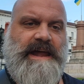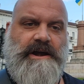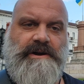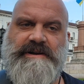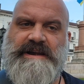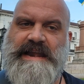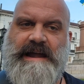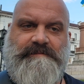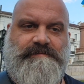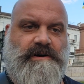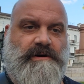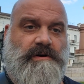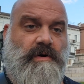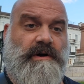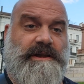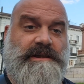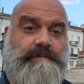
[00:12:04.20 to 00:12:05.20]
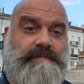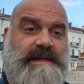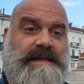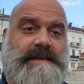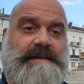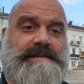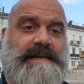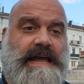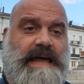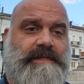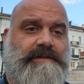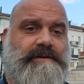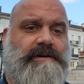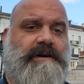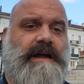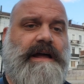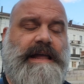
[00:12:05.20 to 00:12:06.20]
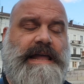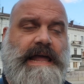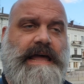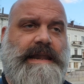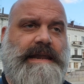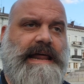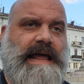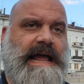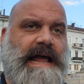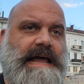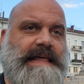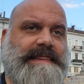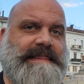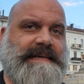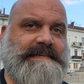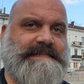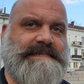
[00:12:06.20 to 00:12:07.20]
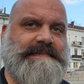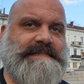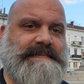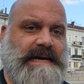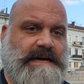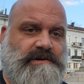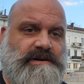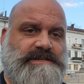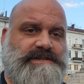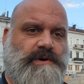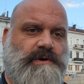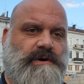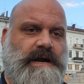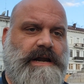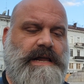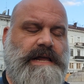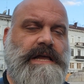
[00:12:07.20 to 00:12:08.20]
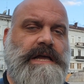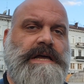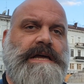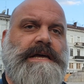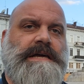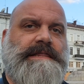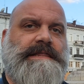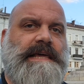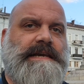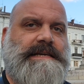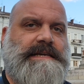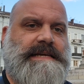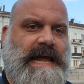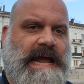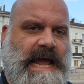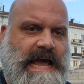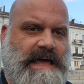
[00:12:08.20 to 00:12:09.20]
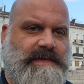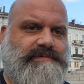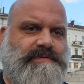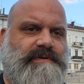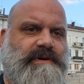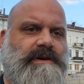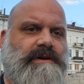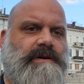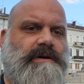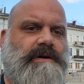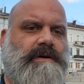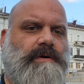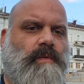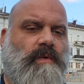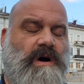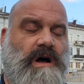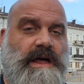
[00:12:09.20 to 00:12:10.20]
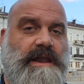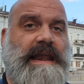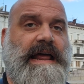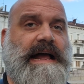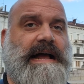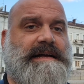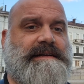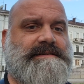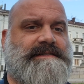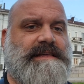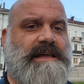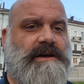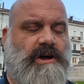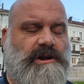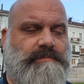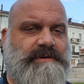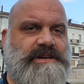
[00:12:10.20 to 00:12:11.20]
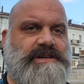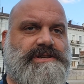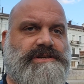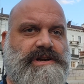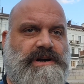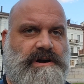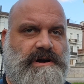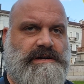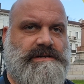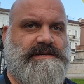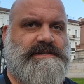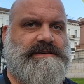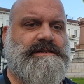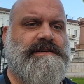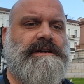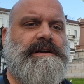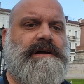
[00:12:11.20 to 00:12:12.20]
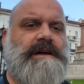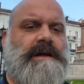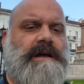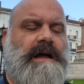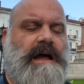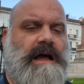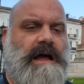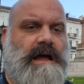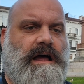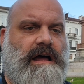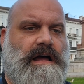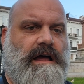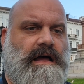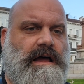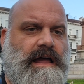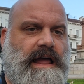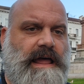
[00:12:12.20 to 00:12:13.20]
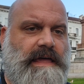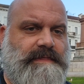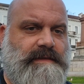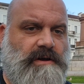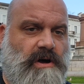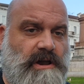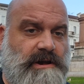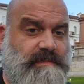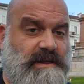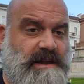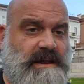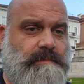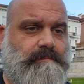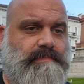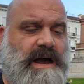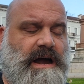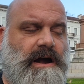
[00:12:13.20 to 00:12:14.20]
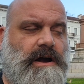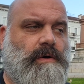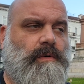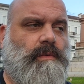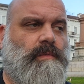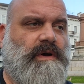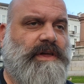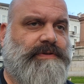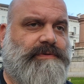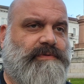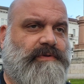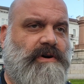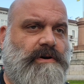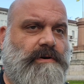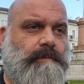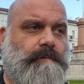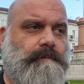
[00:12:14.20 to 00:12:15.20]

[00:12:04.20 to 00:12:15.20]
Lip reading: are never going to be together again. And this is territory that Catherine won as the Ottoman Turks and the Ottoman Empire withdrew.